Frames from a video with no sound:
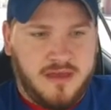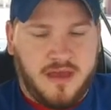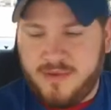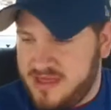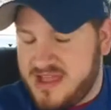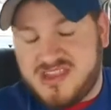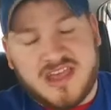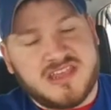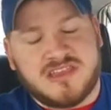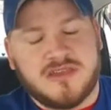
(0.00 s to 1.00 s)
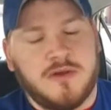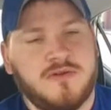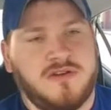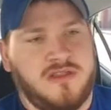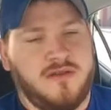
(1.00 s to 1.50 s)
I mean, that tastes so
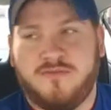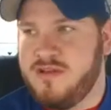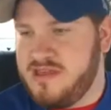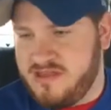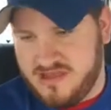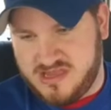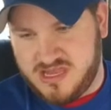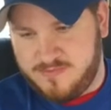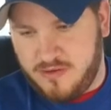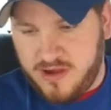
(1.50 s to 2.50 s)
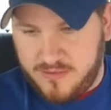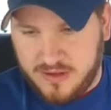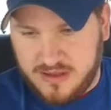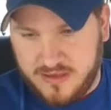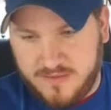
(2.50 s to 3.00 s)
good. It really does. It's probably
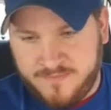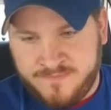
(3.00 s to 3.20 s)
one of the